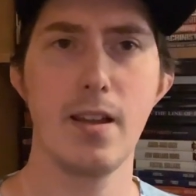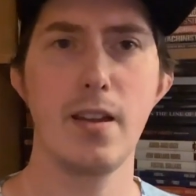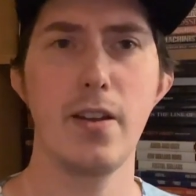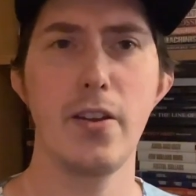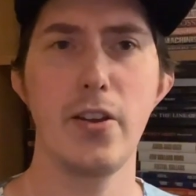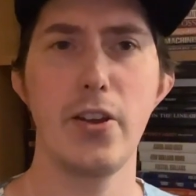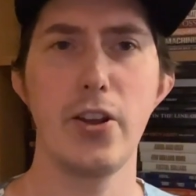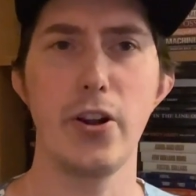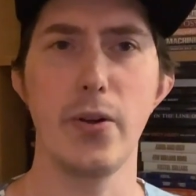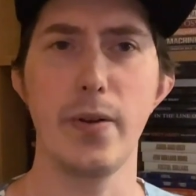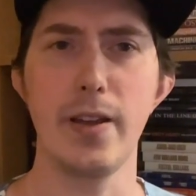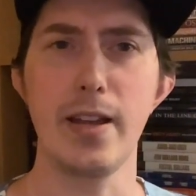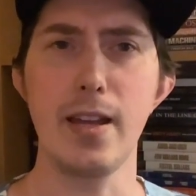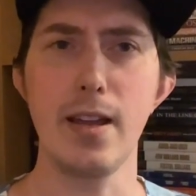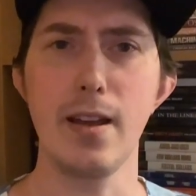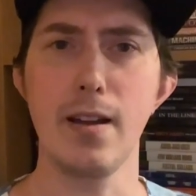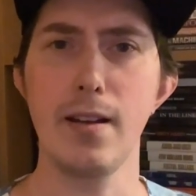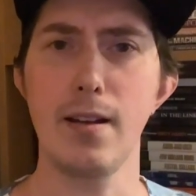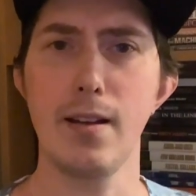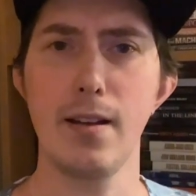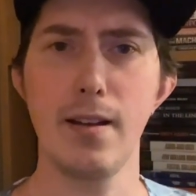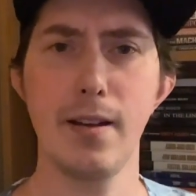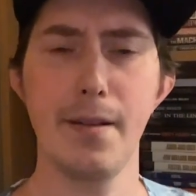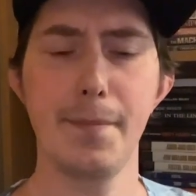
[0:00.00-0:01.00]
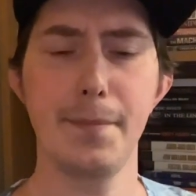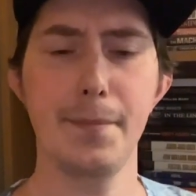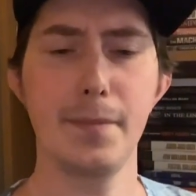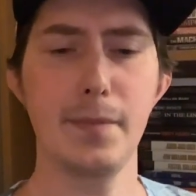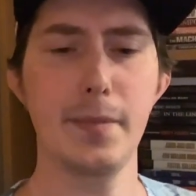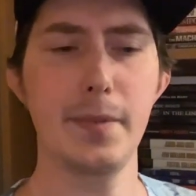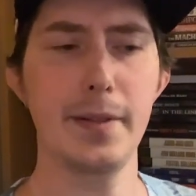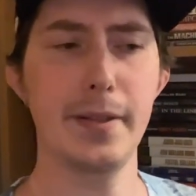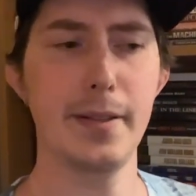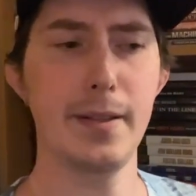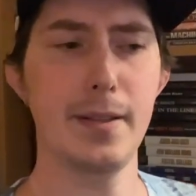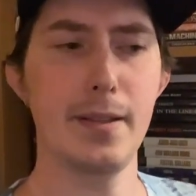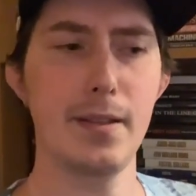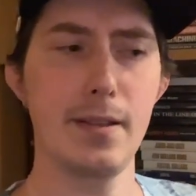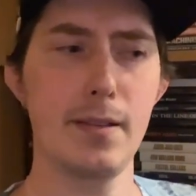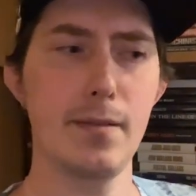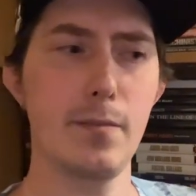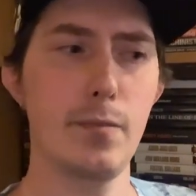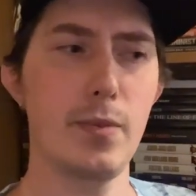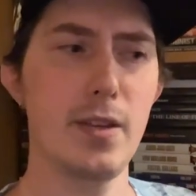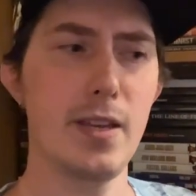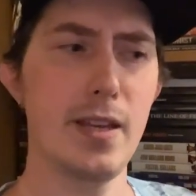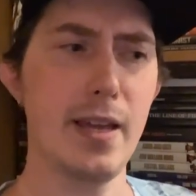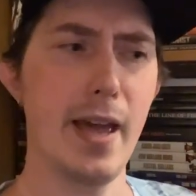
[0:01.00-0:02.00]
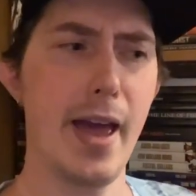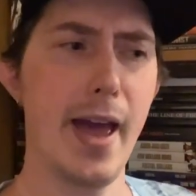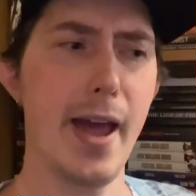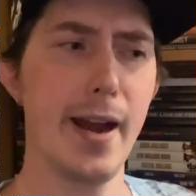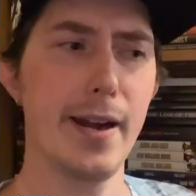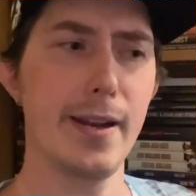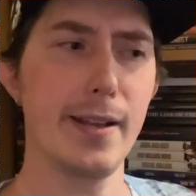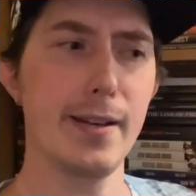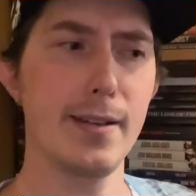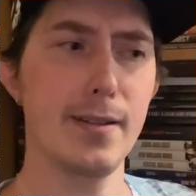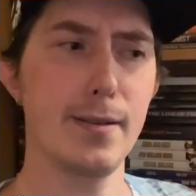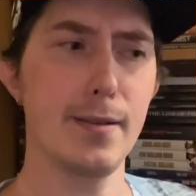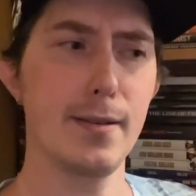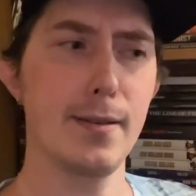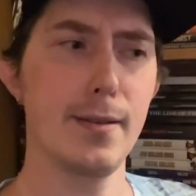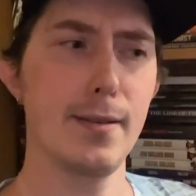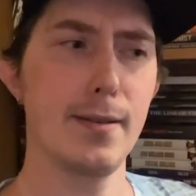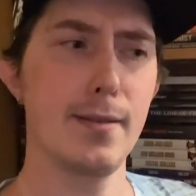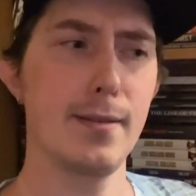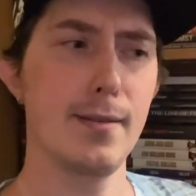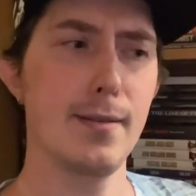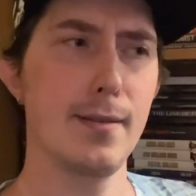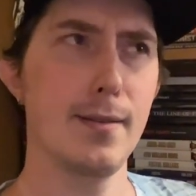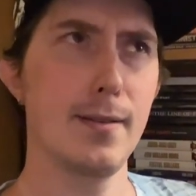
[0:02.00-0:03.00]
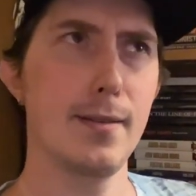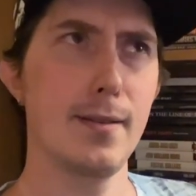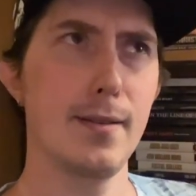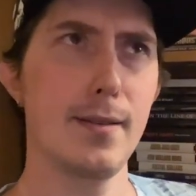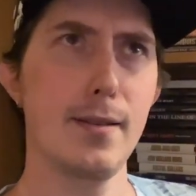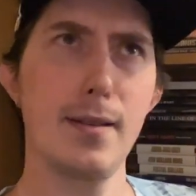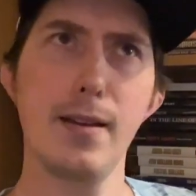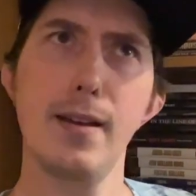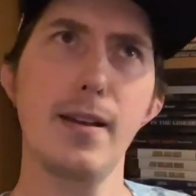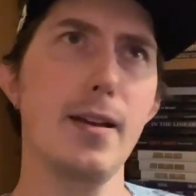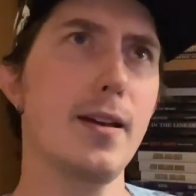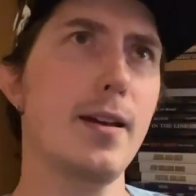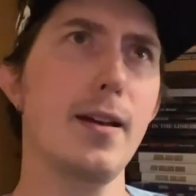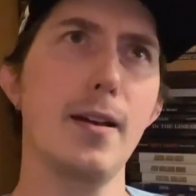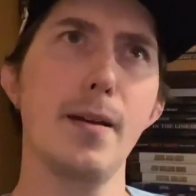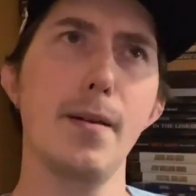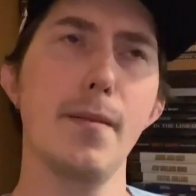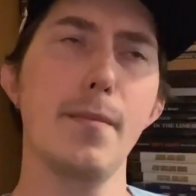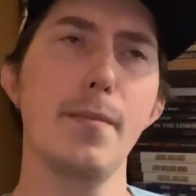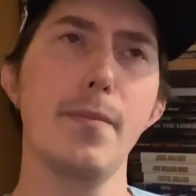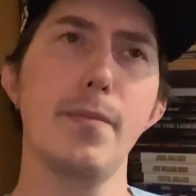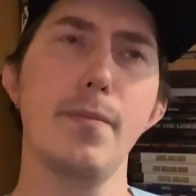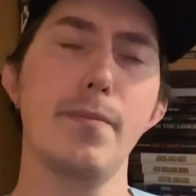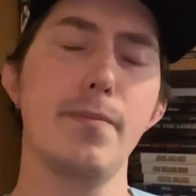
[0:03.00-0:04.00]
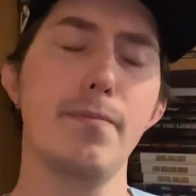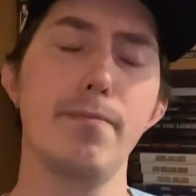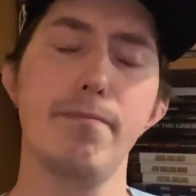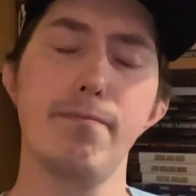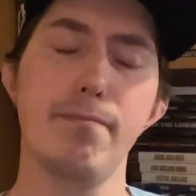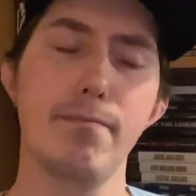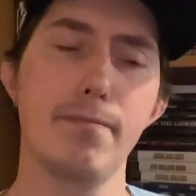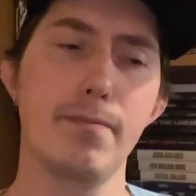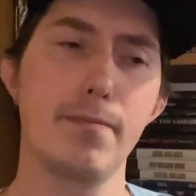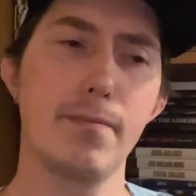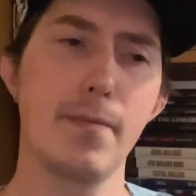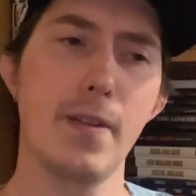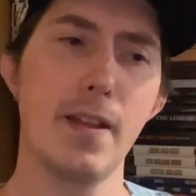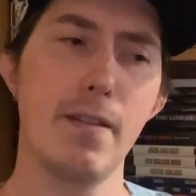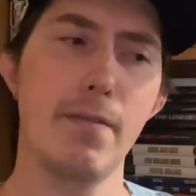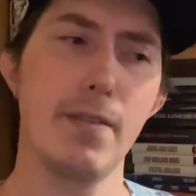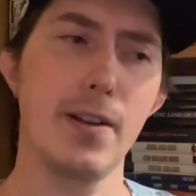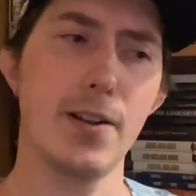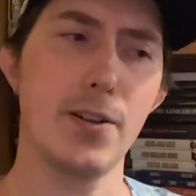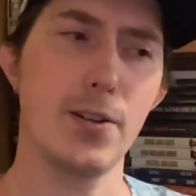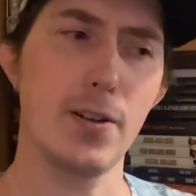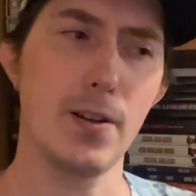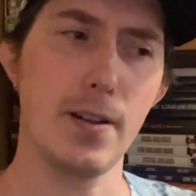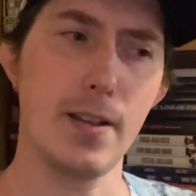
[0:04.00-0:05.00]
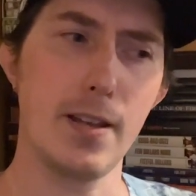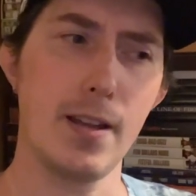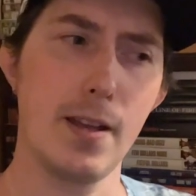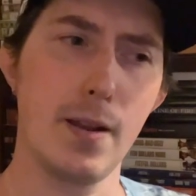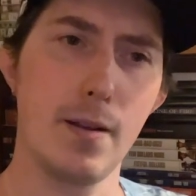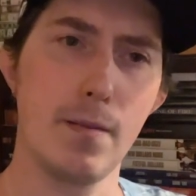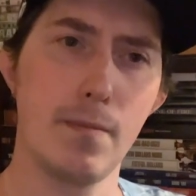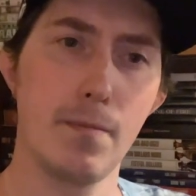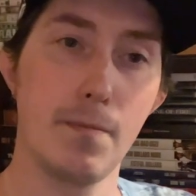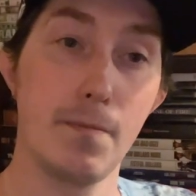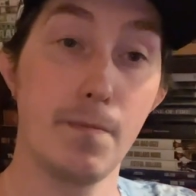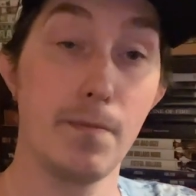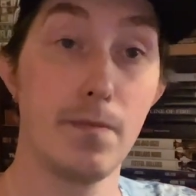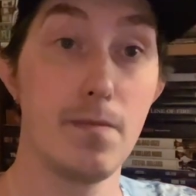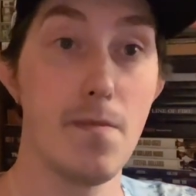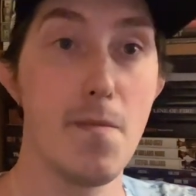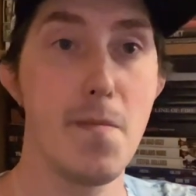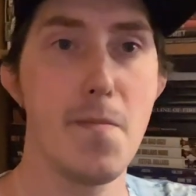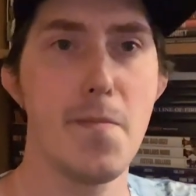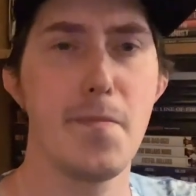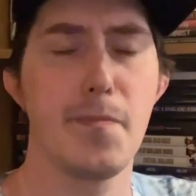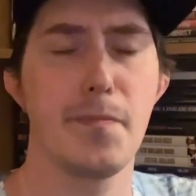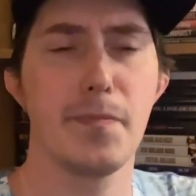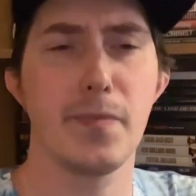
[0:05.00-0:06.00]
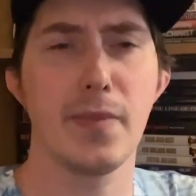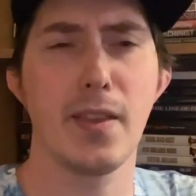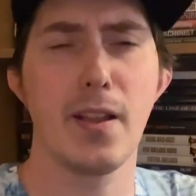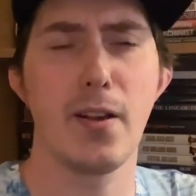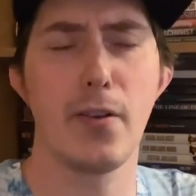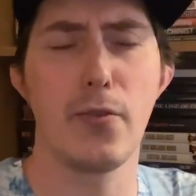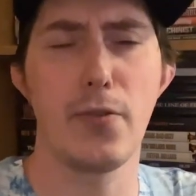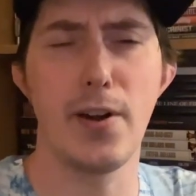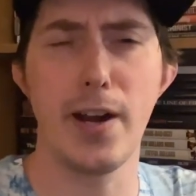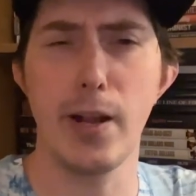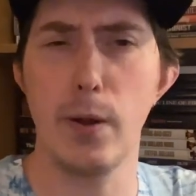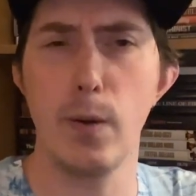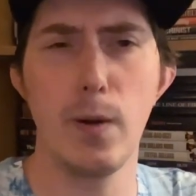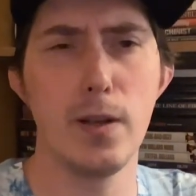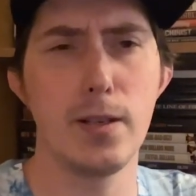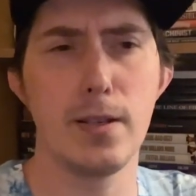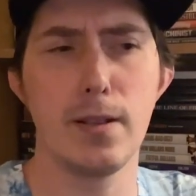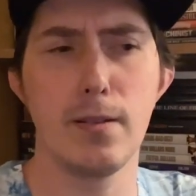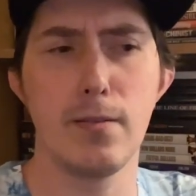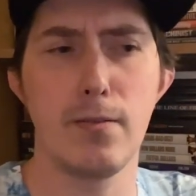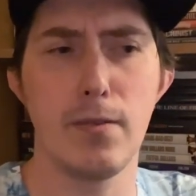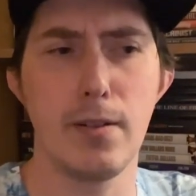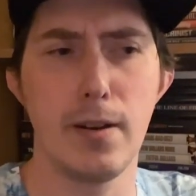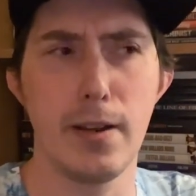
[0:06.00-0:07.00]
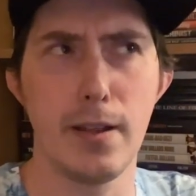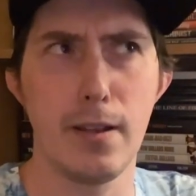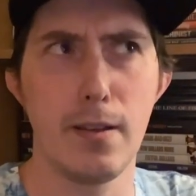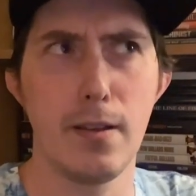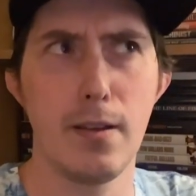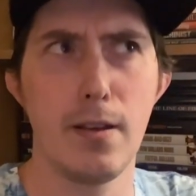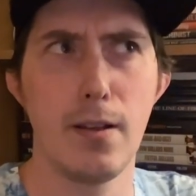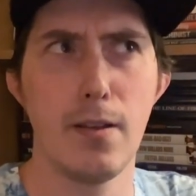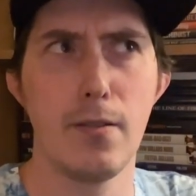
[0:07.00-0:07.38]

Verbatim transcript: you know, he uh, he, he had it uh, eventually, and Greg wasn't really.